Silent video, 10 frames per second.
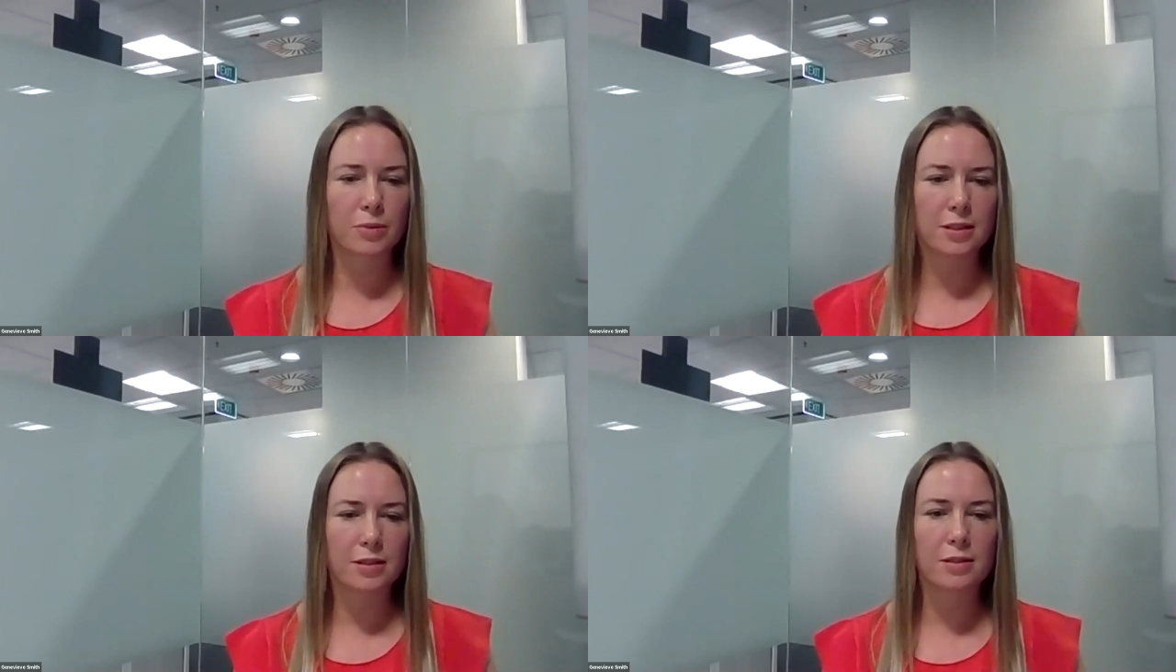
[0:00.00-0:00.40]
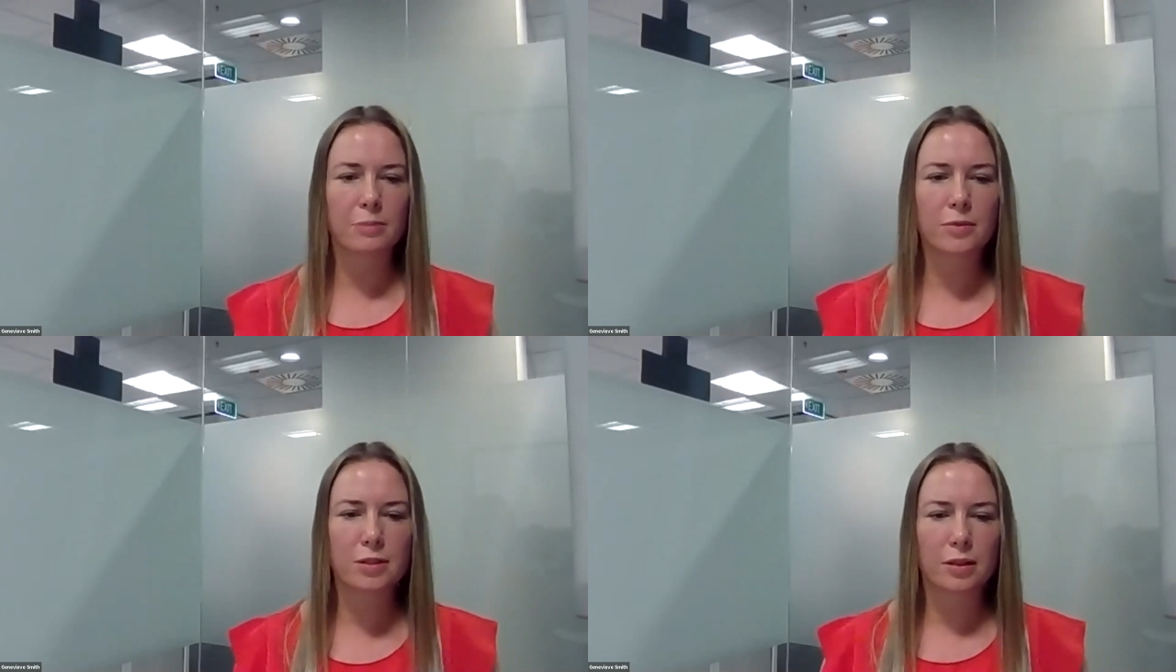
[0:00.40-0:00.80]

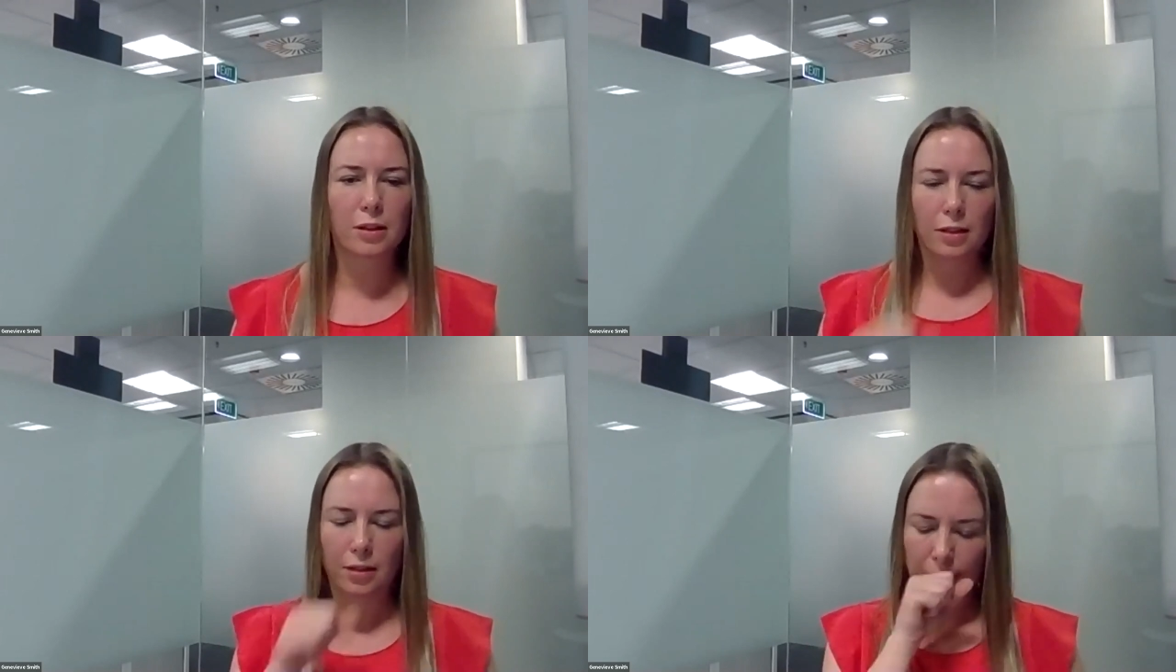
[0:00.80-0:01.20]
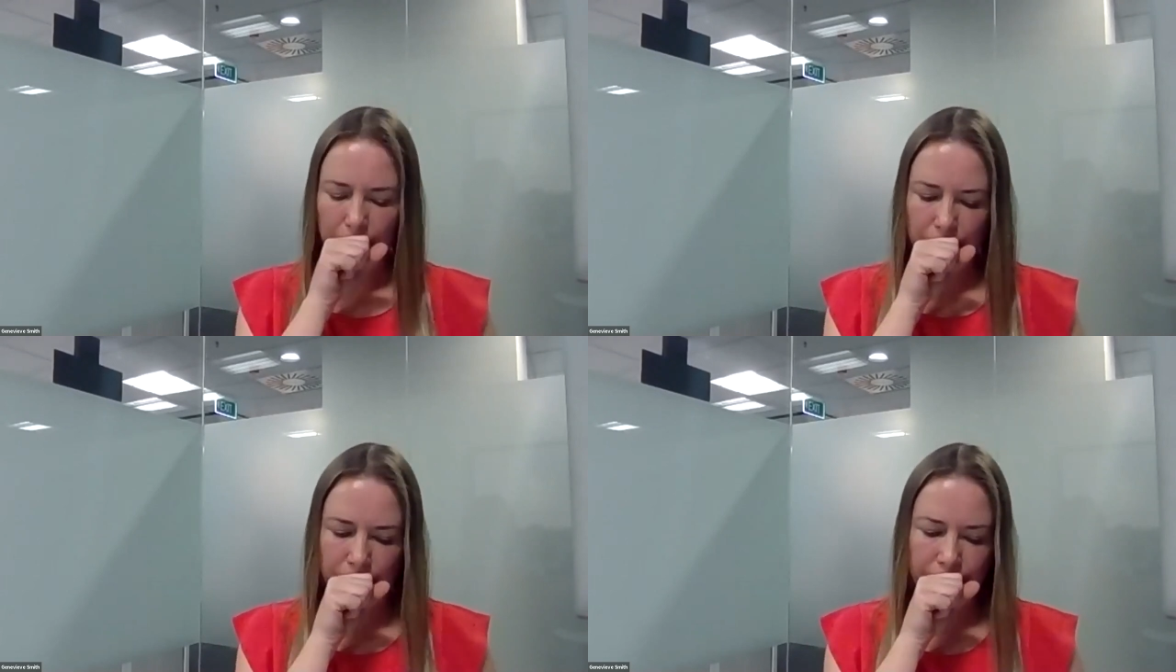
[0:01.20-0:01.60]
systems
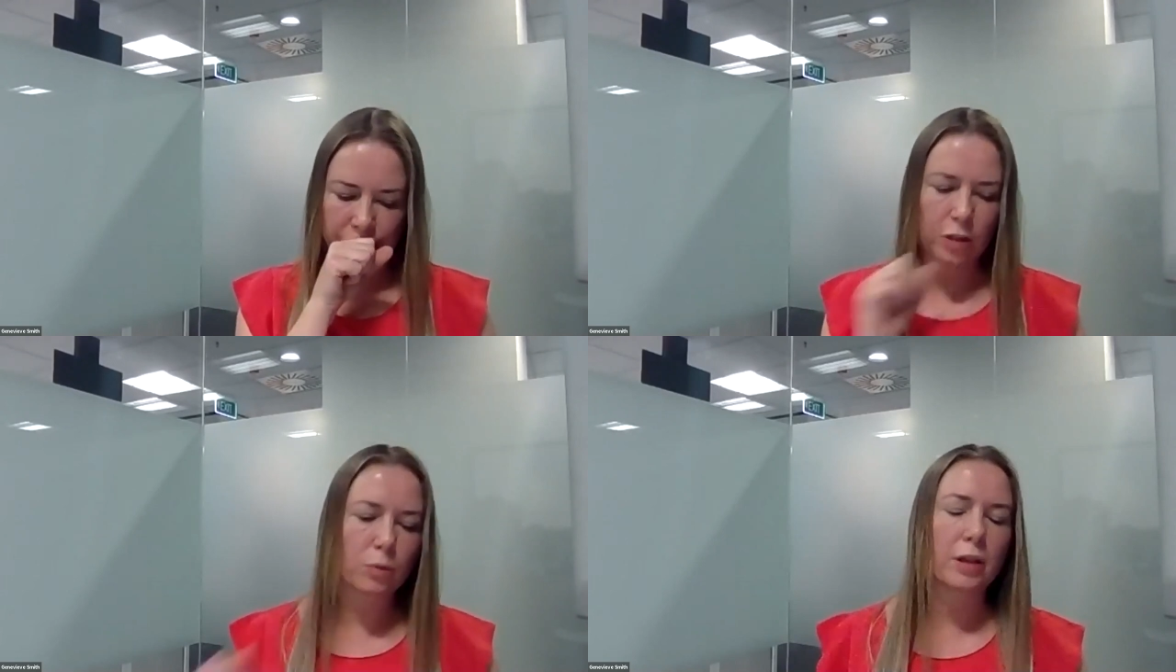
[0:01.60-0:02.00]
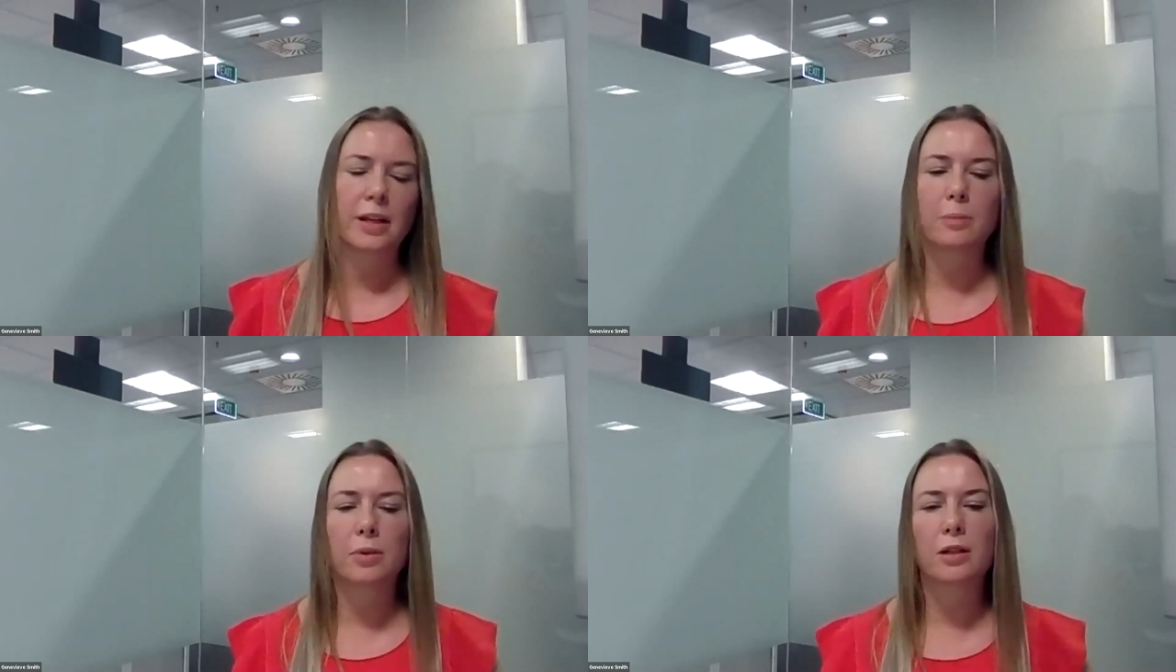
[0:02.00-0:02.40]
that will
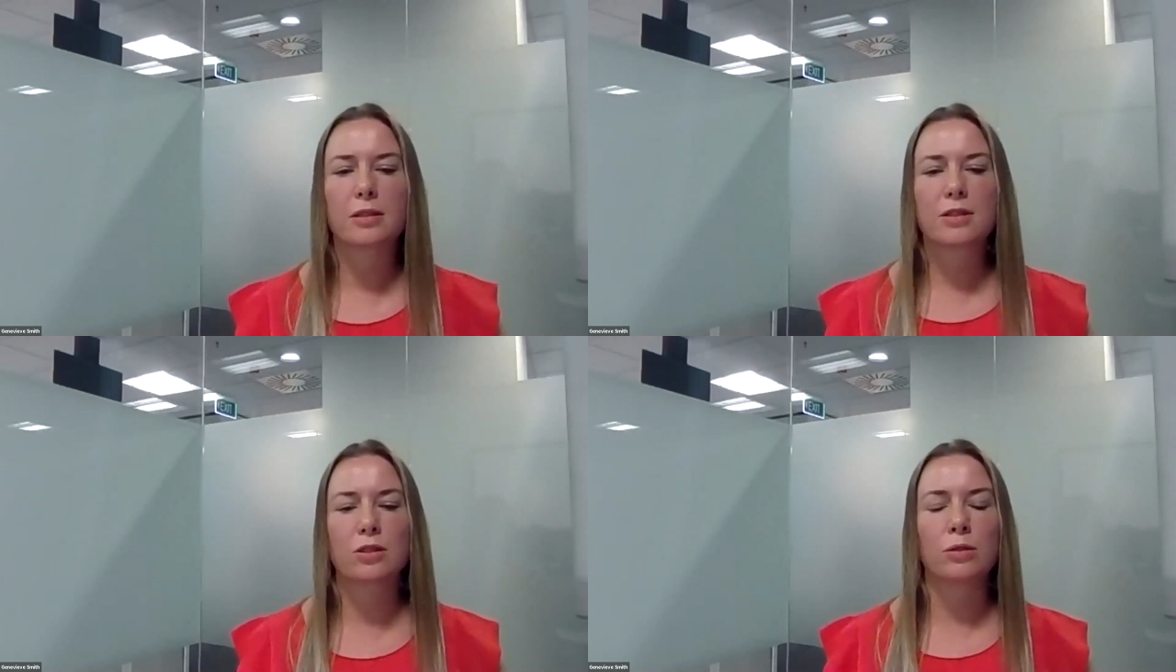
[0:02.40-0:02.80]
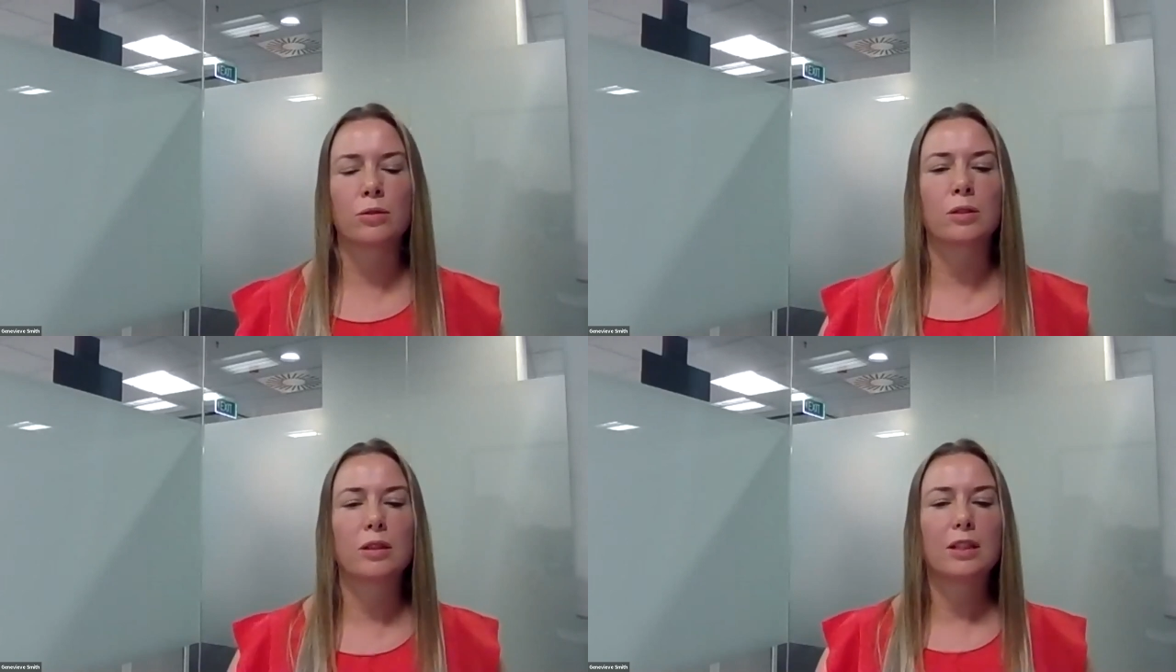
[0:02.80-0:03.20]
enable us
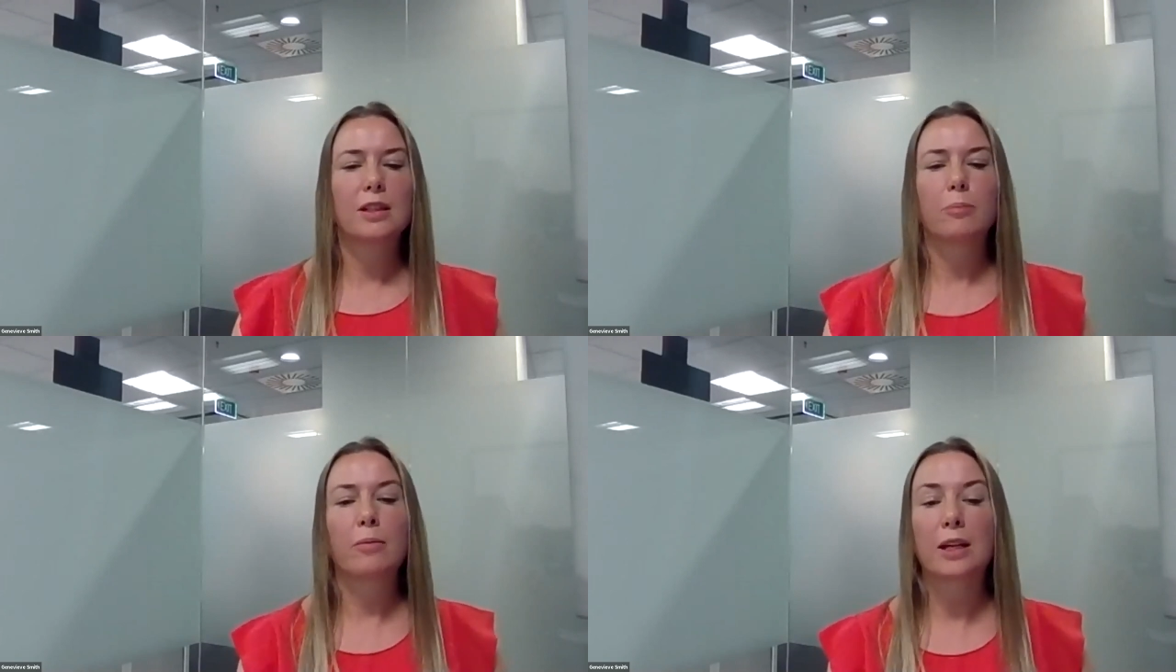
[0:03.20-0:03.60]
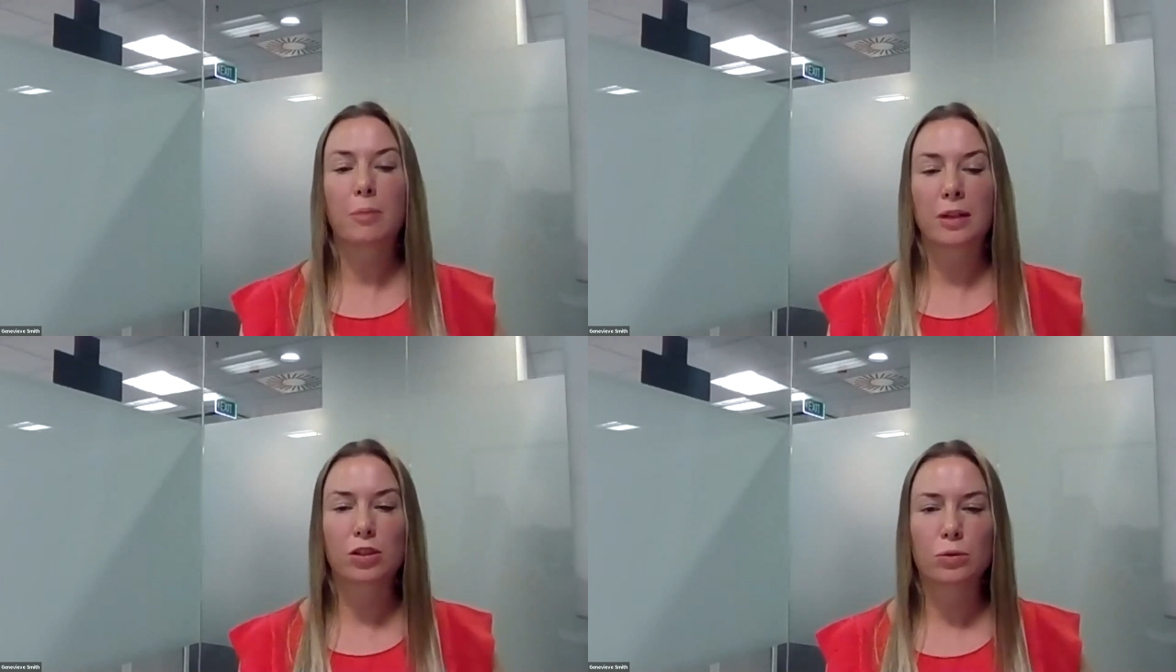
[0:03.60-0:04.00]
to
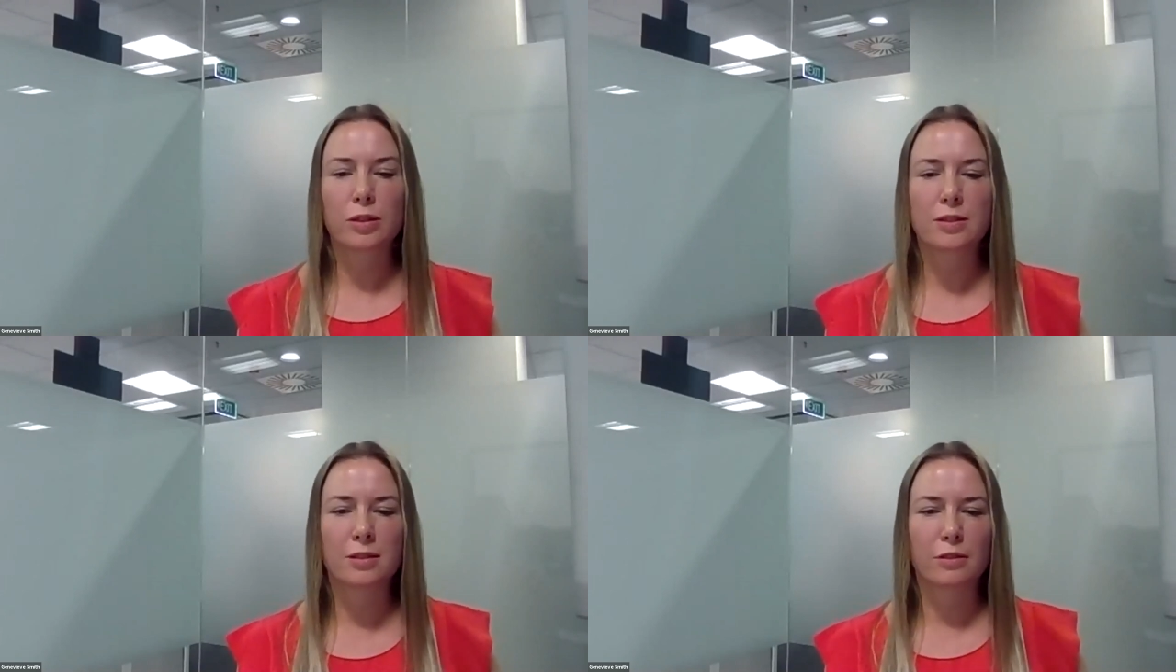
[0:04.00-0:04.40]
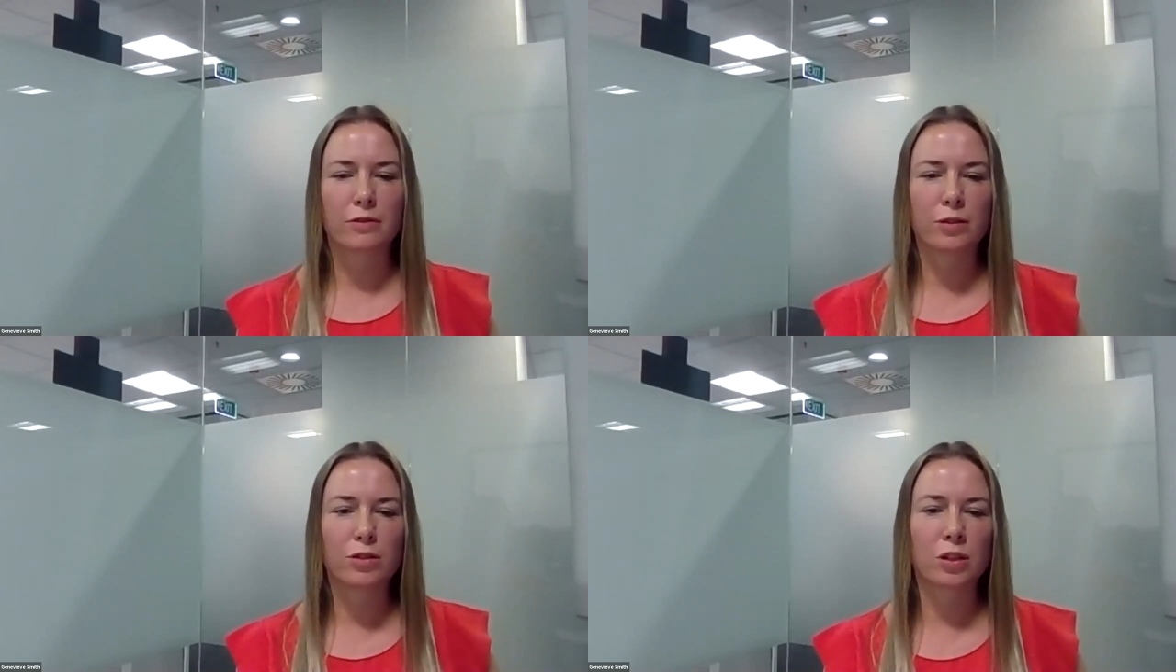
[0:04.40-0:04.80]
make better choices in the
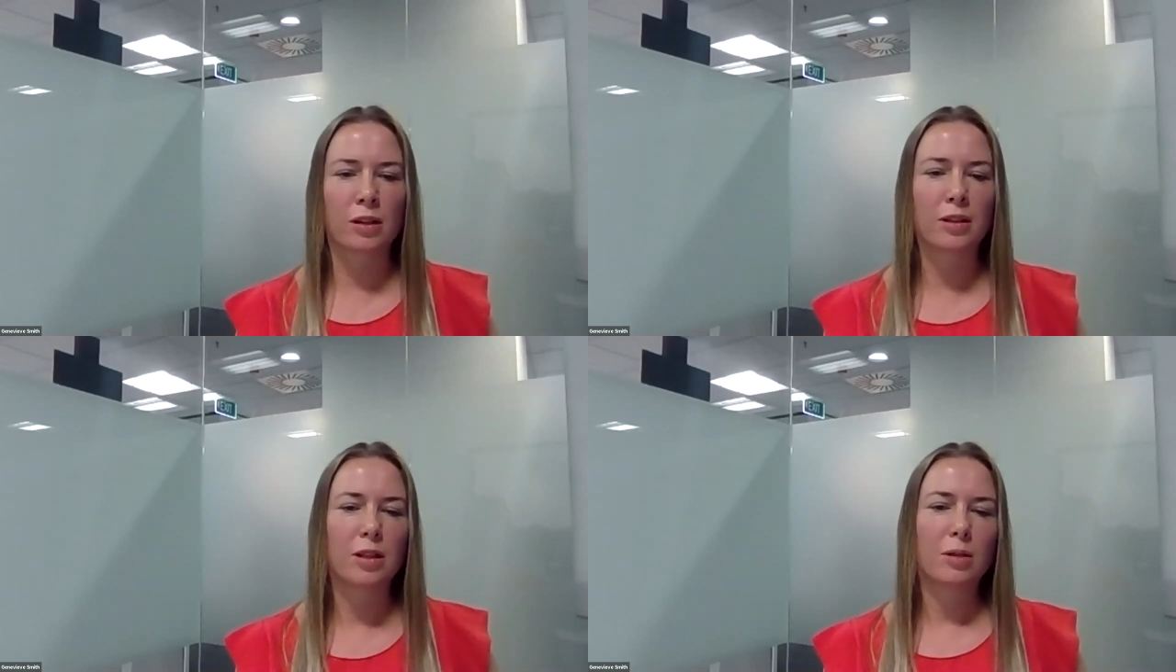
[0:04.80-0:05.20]
future.